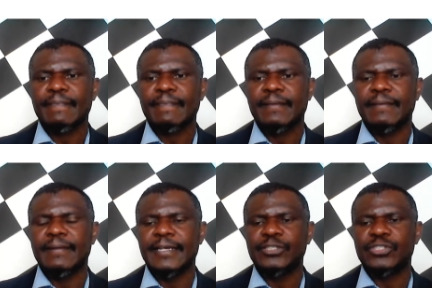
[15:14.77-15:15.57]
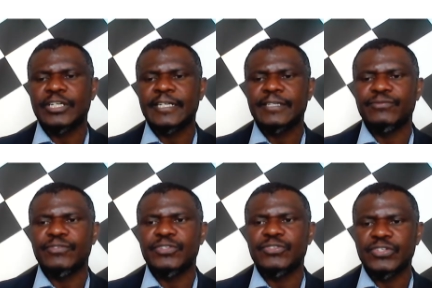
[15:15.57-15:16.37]
legislative
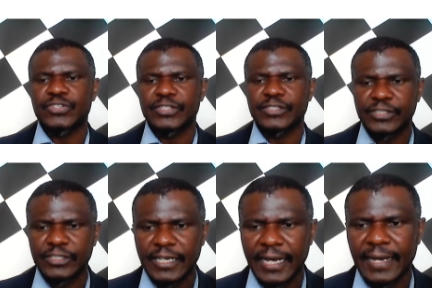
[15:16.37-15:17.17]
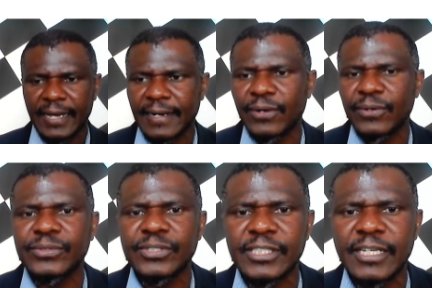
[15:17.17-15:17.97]
decisions
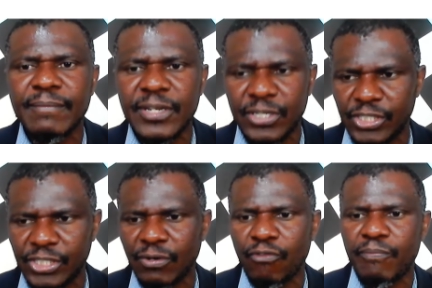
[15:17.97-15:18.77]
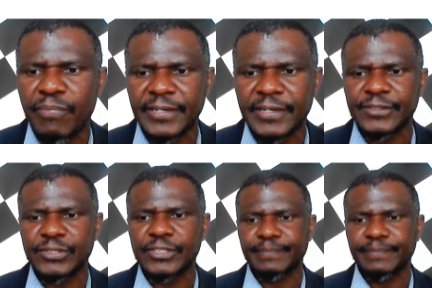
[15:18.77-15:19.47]
around termination of pregnancy?